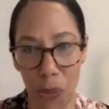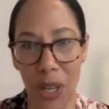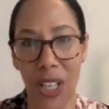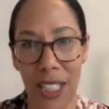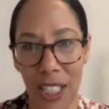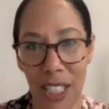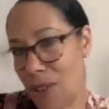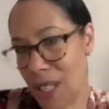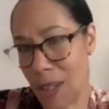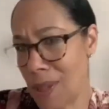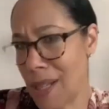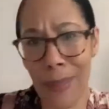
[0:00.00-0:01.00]
in your mind. And you
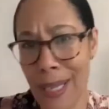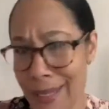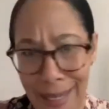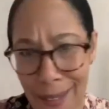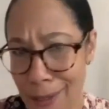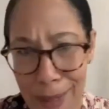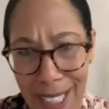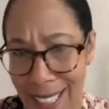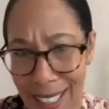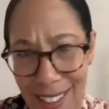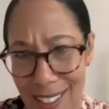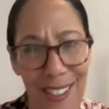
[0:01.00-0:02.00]
think, well, I'm better than everybody
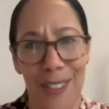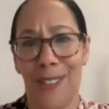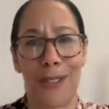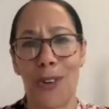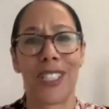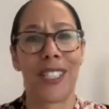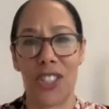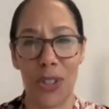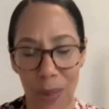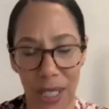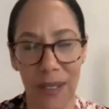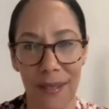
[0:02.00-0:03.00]
else, so of course I
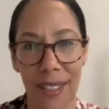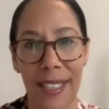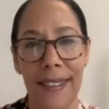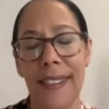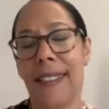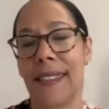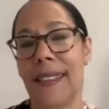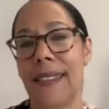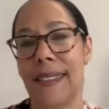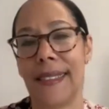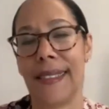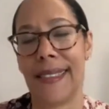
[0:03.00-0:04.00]
should win, right?
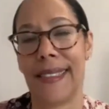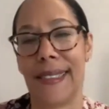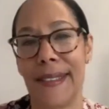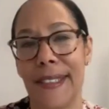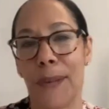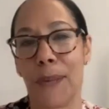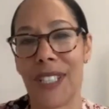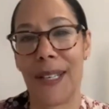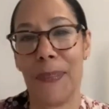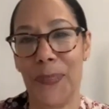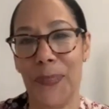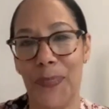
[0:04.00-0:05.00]
So we'll
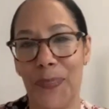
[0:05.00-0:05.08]
see.